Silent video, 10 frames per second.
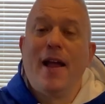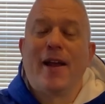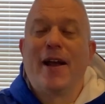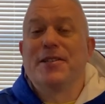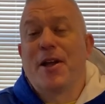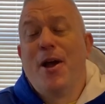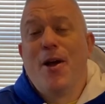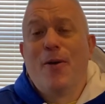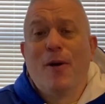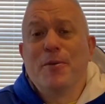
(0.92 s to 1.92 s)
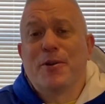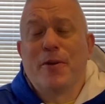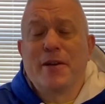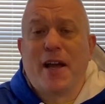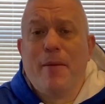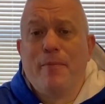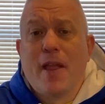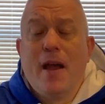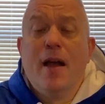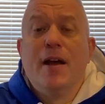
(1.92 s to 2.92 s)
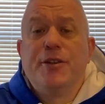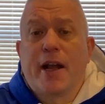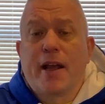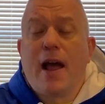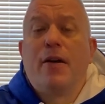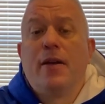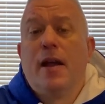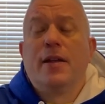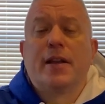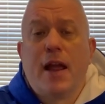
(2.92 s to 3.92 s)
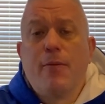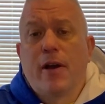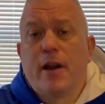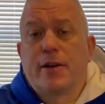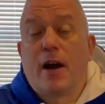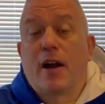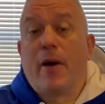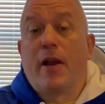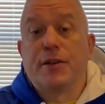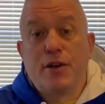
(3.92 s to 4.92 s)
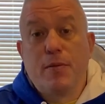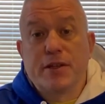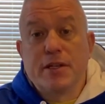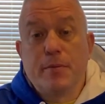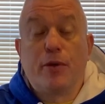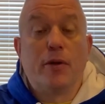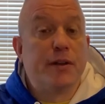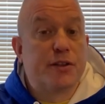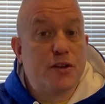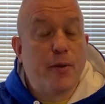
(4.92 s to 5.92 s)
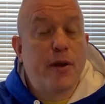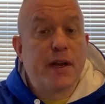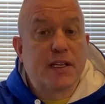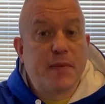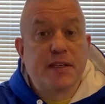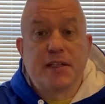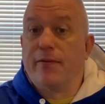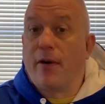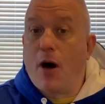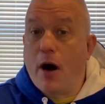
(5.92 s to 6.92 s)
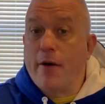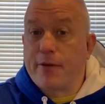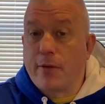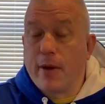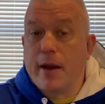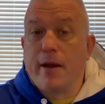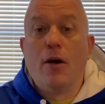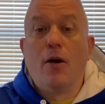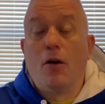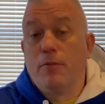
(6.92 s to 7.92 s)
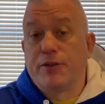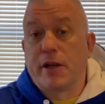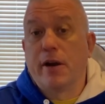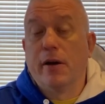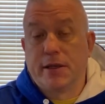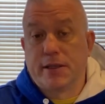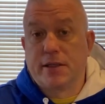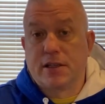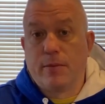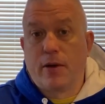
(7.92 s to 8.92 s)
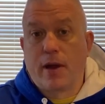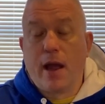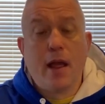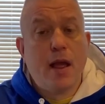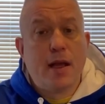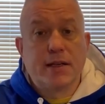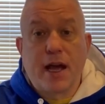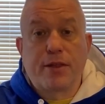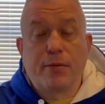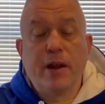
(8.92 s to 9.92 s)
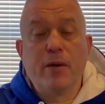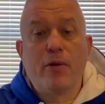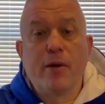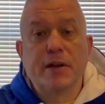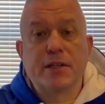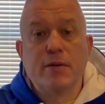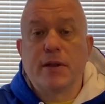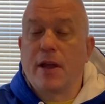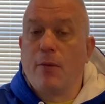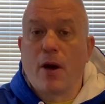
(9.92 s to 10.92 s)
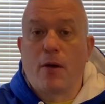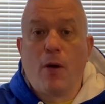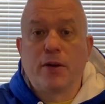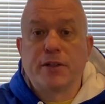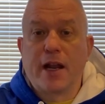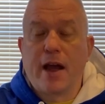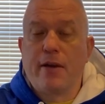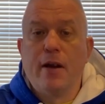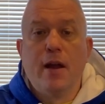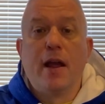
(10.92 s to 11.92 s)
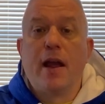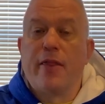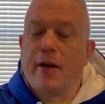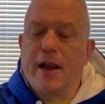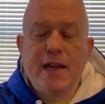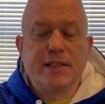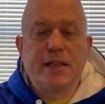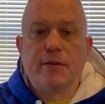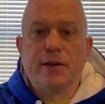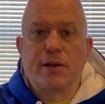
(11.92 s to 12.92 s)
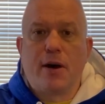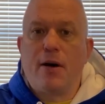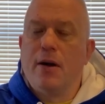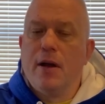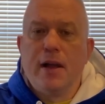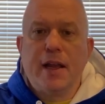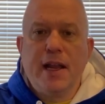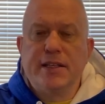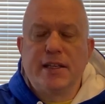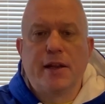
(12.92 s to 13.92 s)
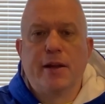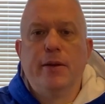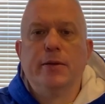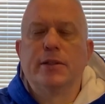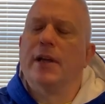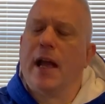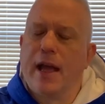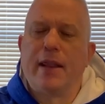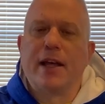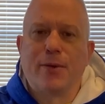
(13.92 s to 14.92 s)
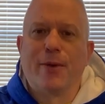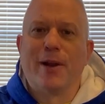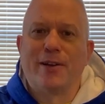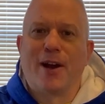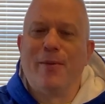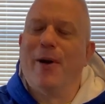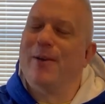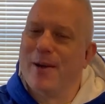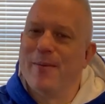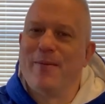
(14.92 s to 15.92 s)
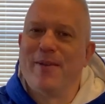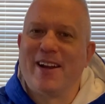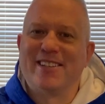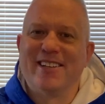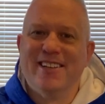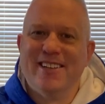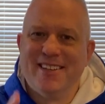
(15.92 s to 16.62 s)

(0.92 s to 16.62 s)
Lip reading: Hey guys, welcome to Troy Time. Check it out. Today we're going to talk about a super simple and super inexpensive off-grid home security system, okay? It's got three components to it. They work well together. They're easy to install, easy to use, and that's what we're going to talk about coming up next.